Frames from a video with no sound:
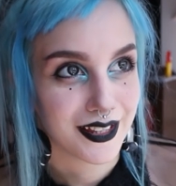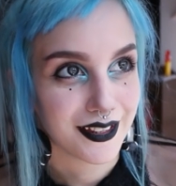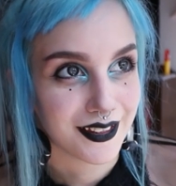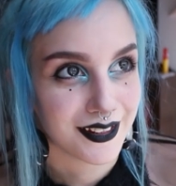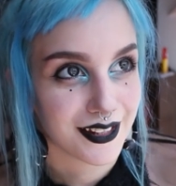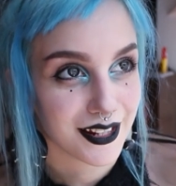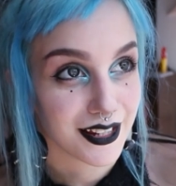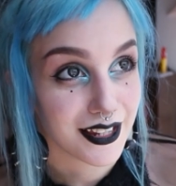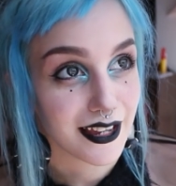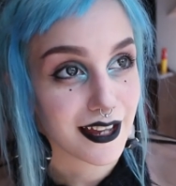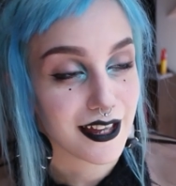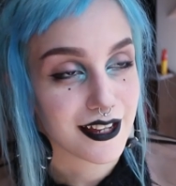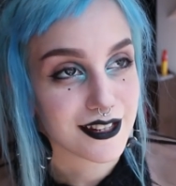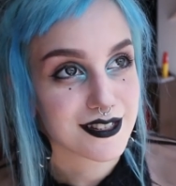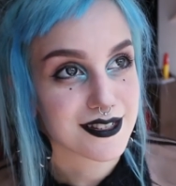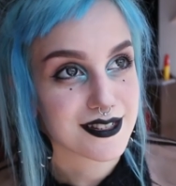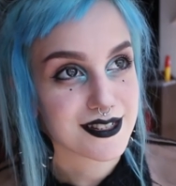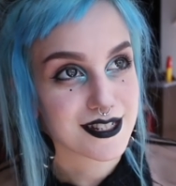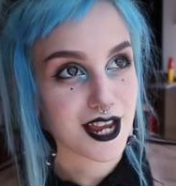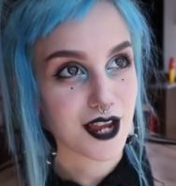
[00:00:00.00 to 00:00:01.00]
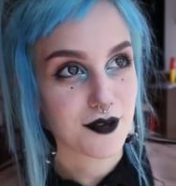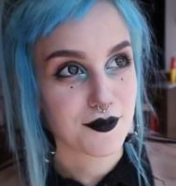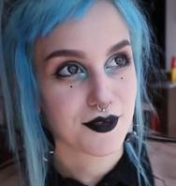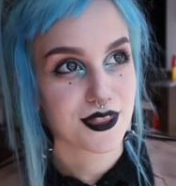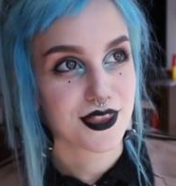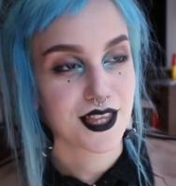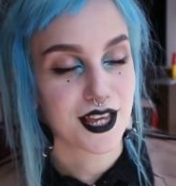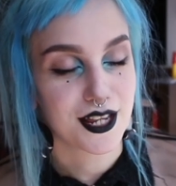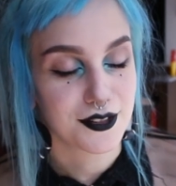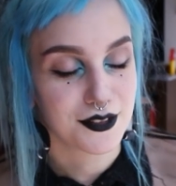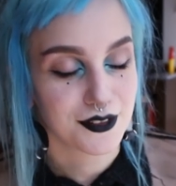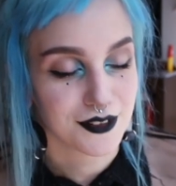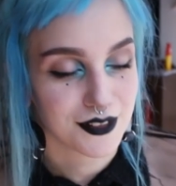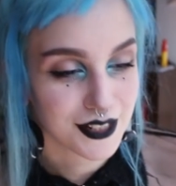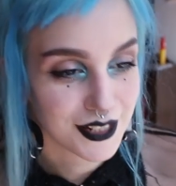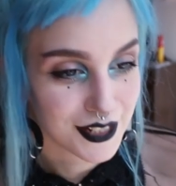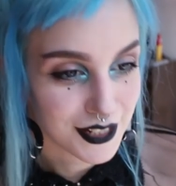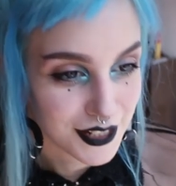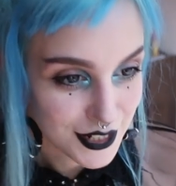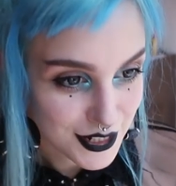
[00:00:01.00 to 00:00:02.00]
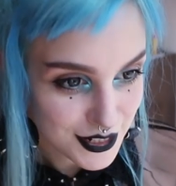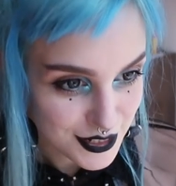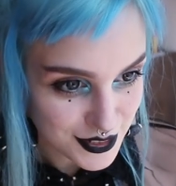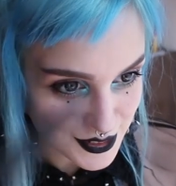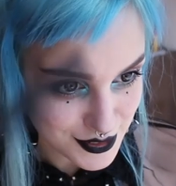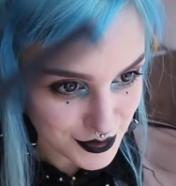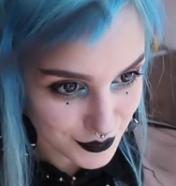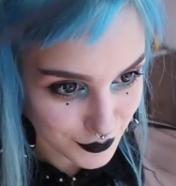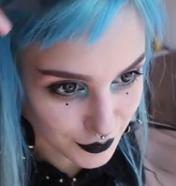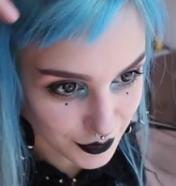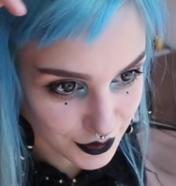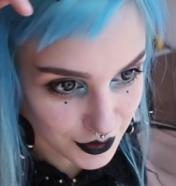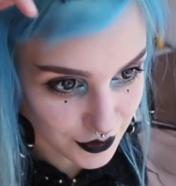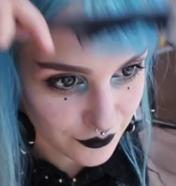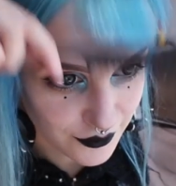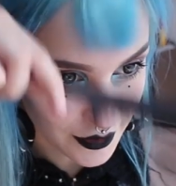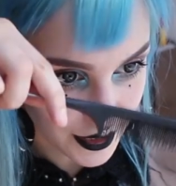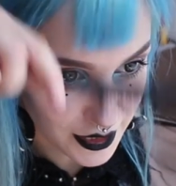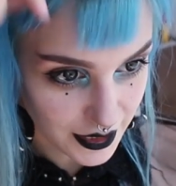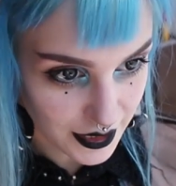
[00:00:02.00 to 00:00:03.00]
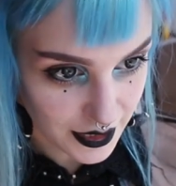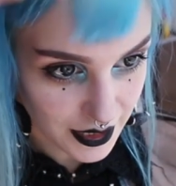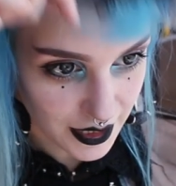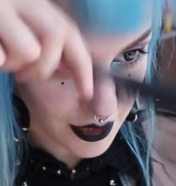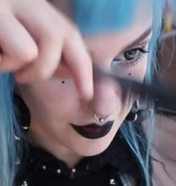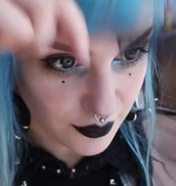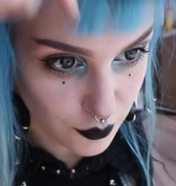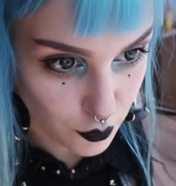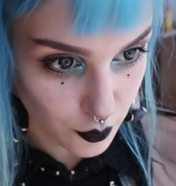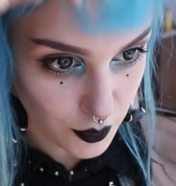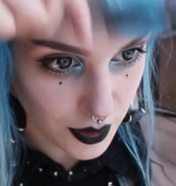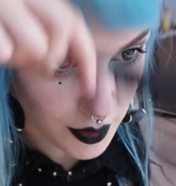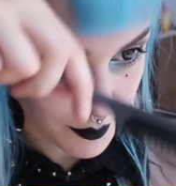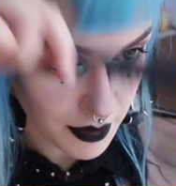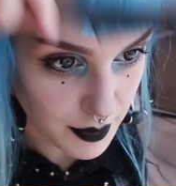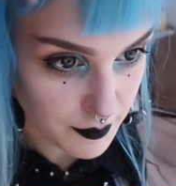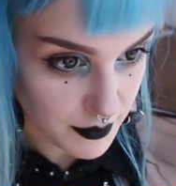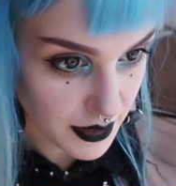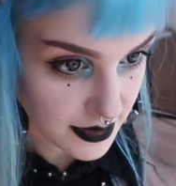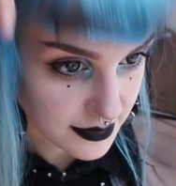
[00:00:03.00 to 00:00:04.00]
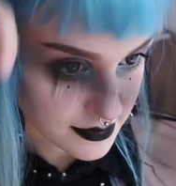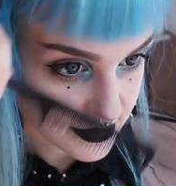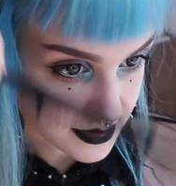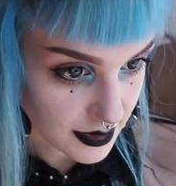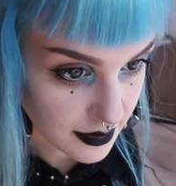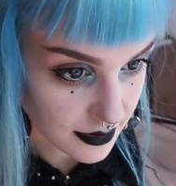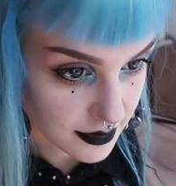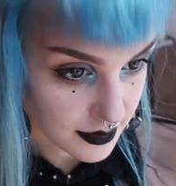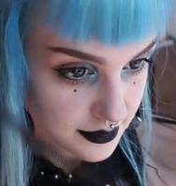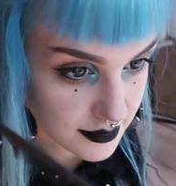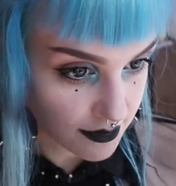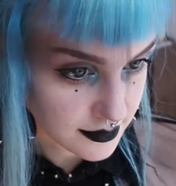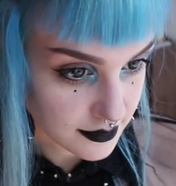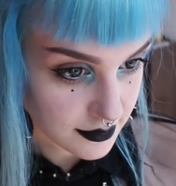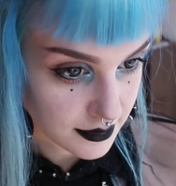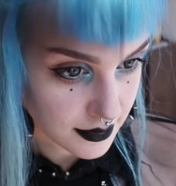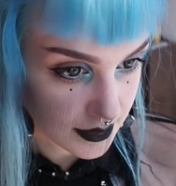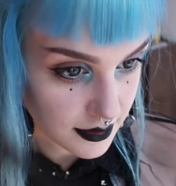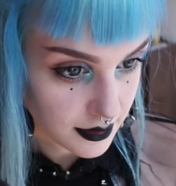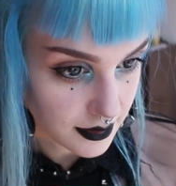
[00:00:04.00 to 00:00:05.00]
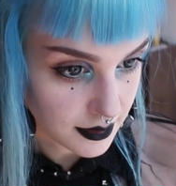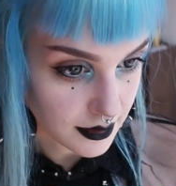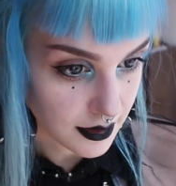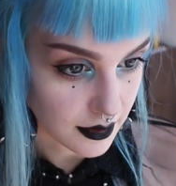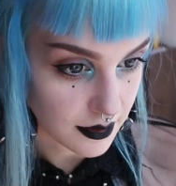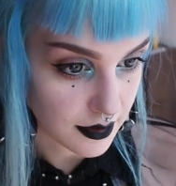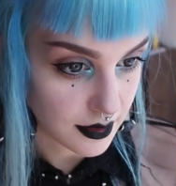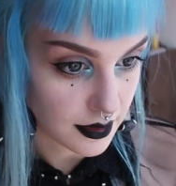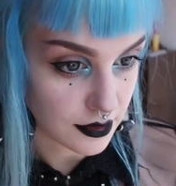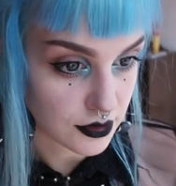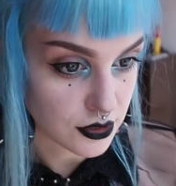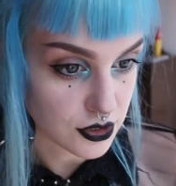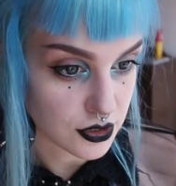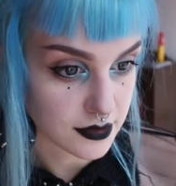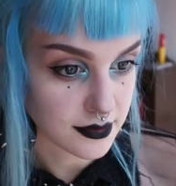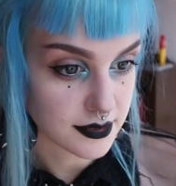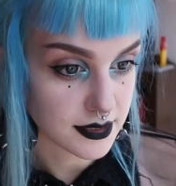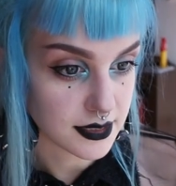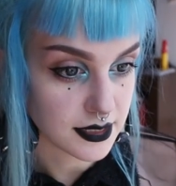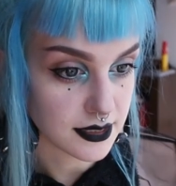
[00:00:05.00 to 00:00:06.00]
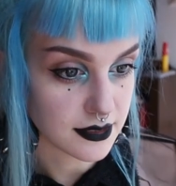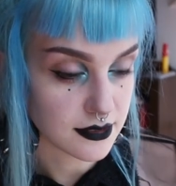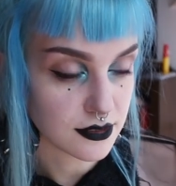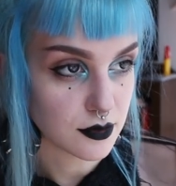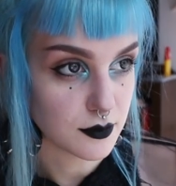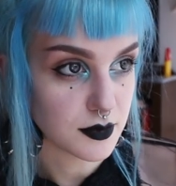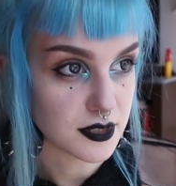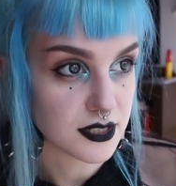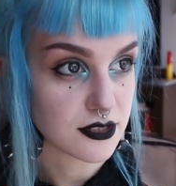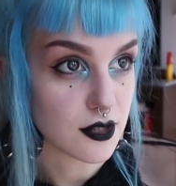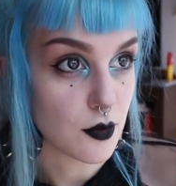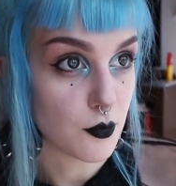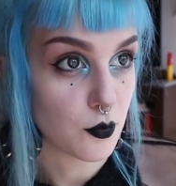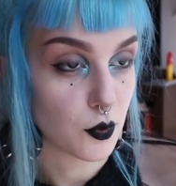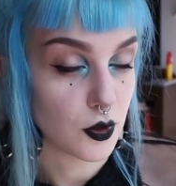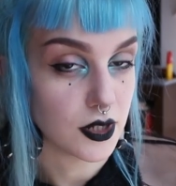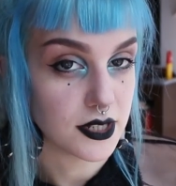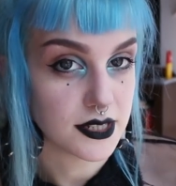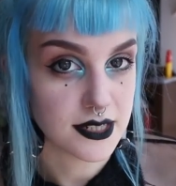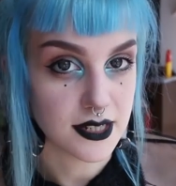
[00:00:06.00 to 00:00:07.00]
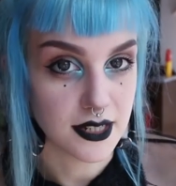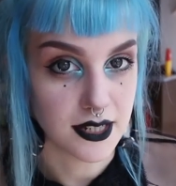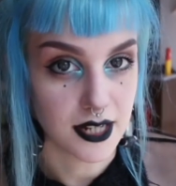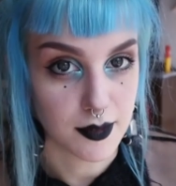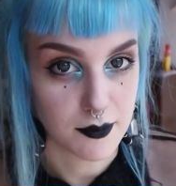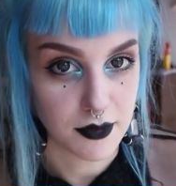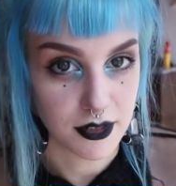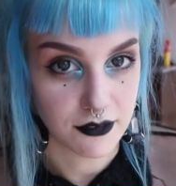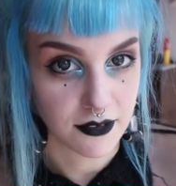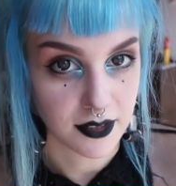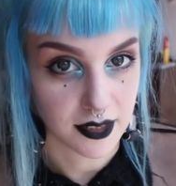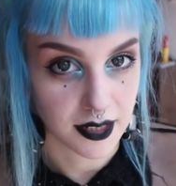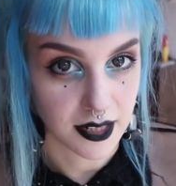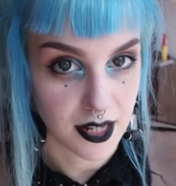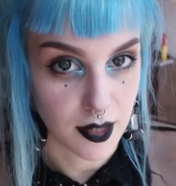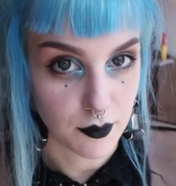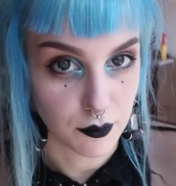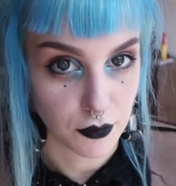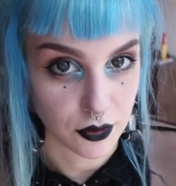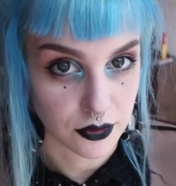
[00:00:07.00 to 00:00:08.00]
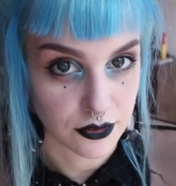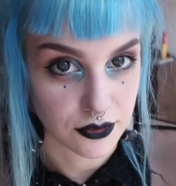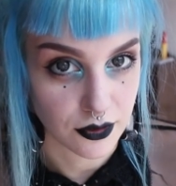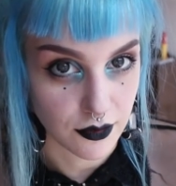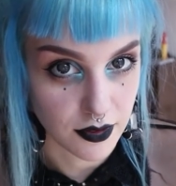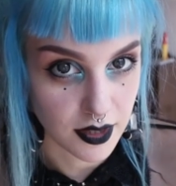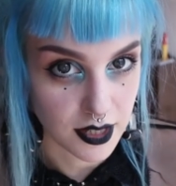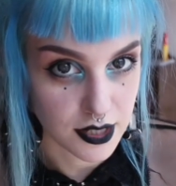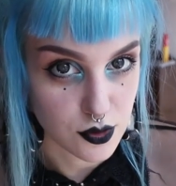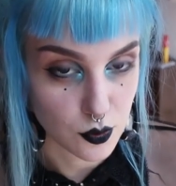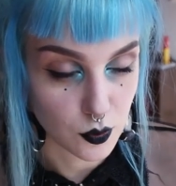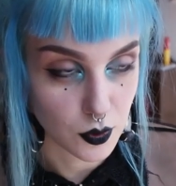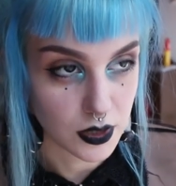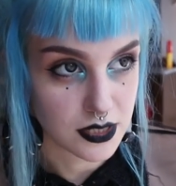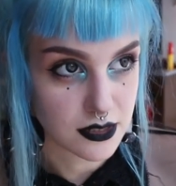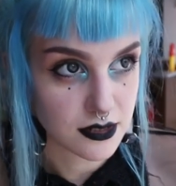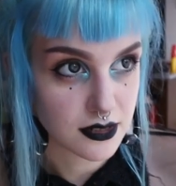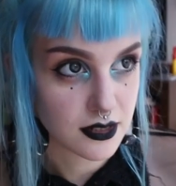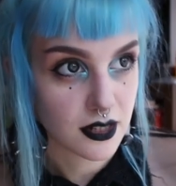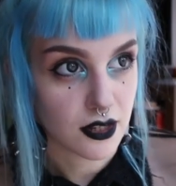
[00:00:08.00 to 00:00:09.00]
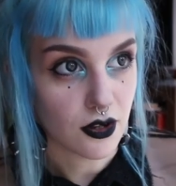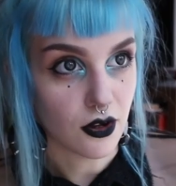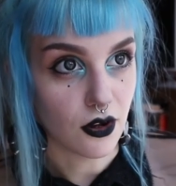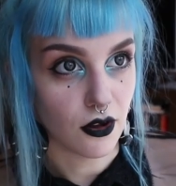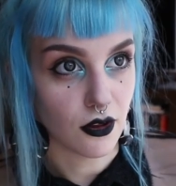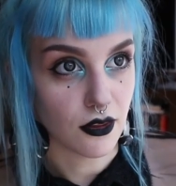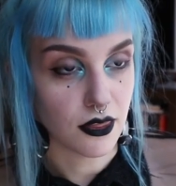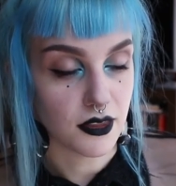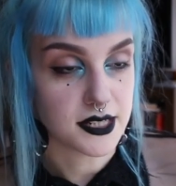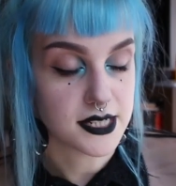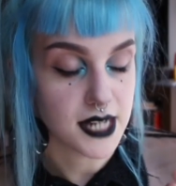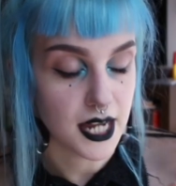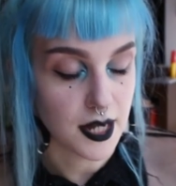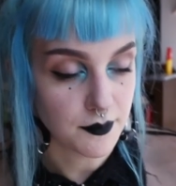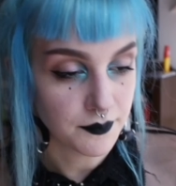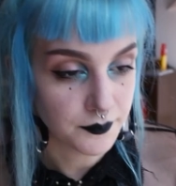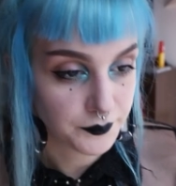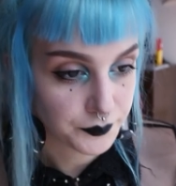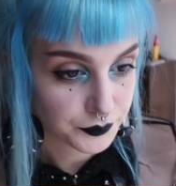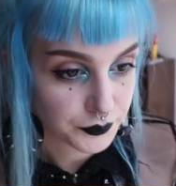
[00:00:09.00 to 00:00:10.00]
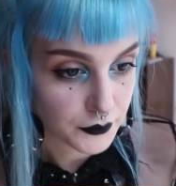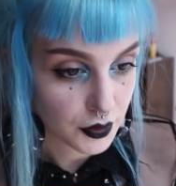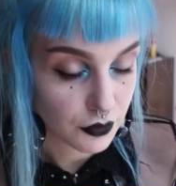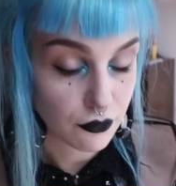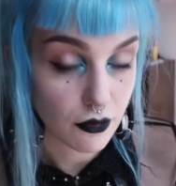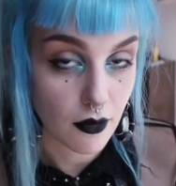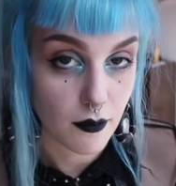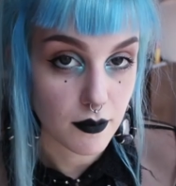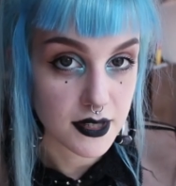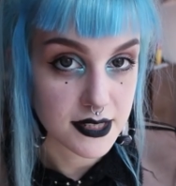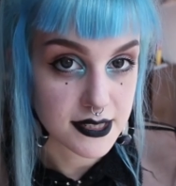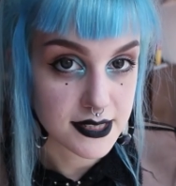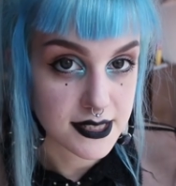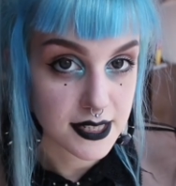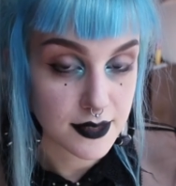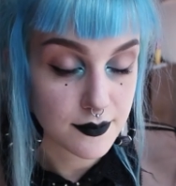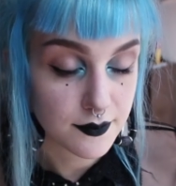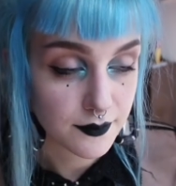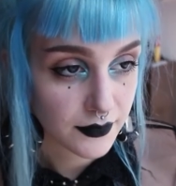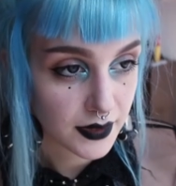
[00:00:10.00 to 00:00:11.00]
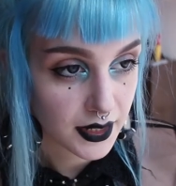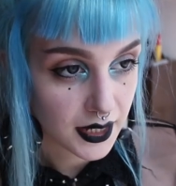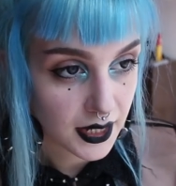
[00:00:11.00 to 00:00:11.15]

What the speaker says: and I can't tame it that good. So if I wear my bangs like this, like there just needs to be some wind, and I'm living in Hamburg, so there's wind all the time from the sea.